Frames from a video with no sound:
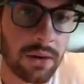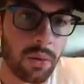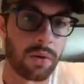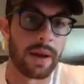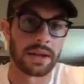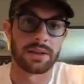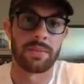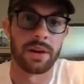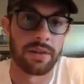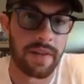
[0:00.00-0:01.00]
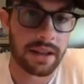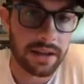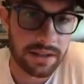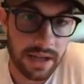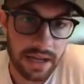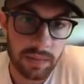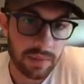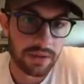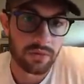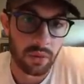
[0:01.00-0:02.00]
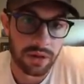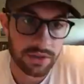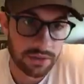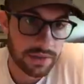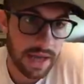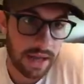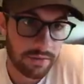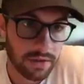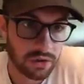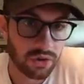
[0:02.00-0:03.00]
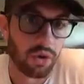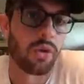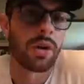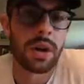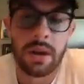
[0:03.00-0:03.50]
quarterbacks up here. The fact that he's ADP of 22 is out of control.